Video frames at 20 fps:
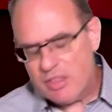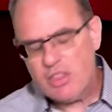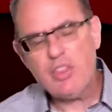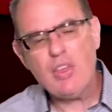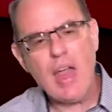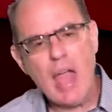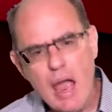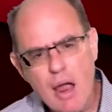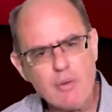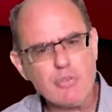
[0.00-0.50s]

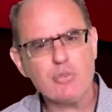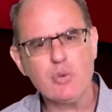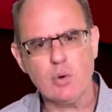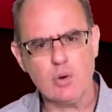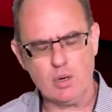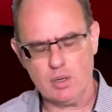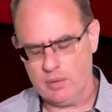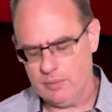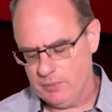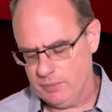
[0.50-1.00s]

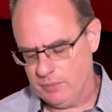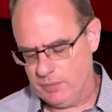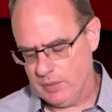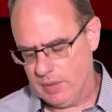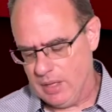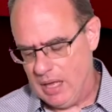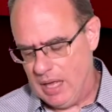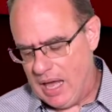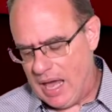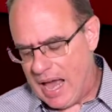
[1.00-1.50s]
Therefore,
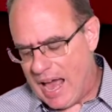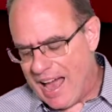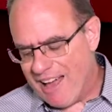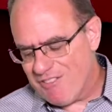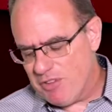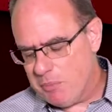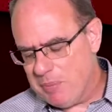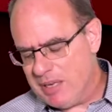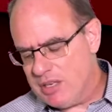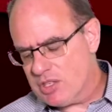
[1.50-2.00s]

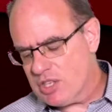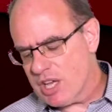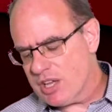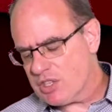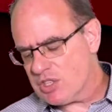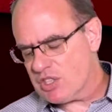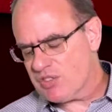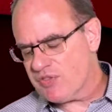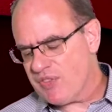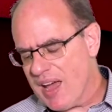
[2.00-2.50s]
having been
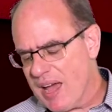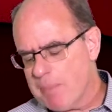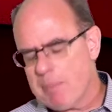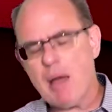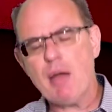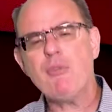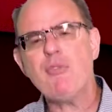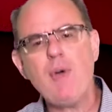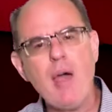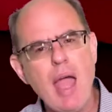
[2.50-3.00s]
justified
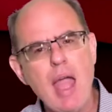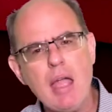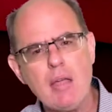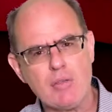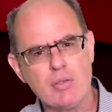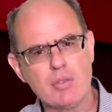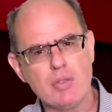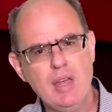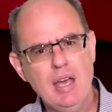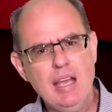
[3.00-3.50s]
by
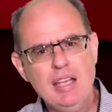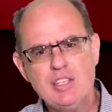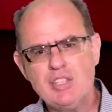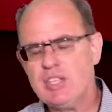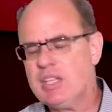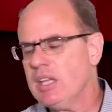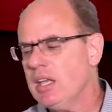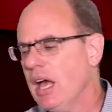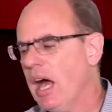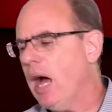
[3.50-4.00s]
faith.
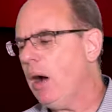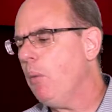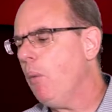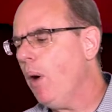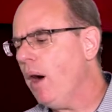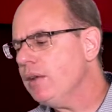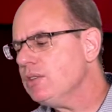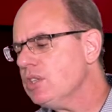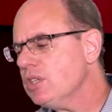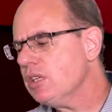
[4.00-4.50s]
See, I
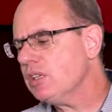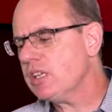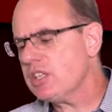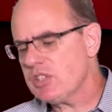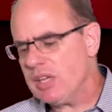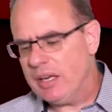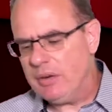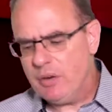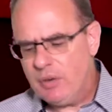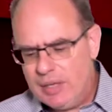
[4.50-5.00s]
want you to, because
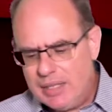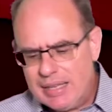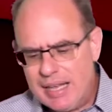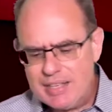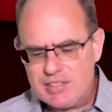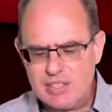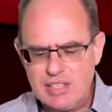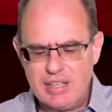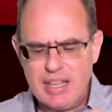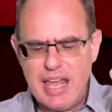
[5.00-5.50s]
I
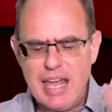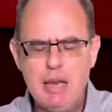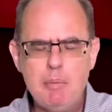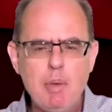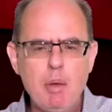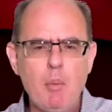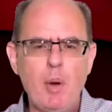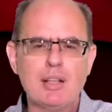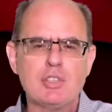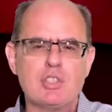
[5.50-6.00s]
realize that the
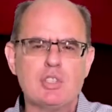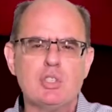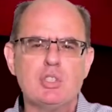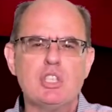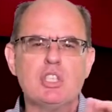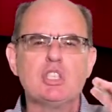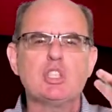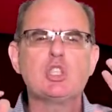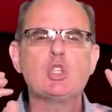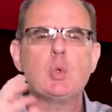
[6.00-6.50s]
enemy wants to
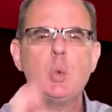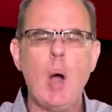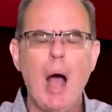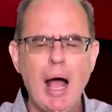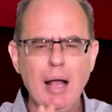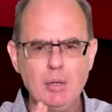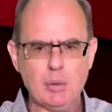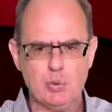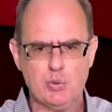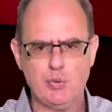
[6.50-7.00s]

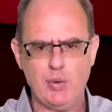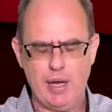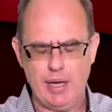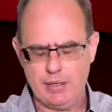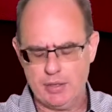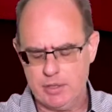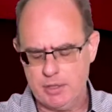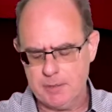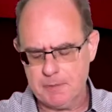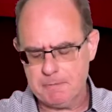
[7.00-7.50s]
disqualify
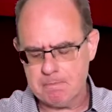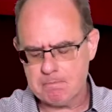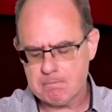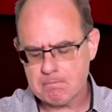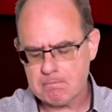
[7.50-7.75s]
you,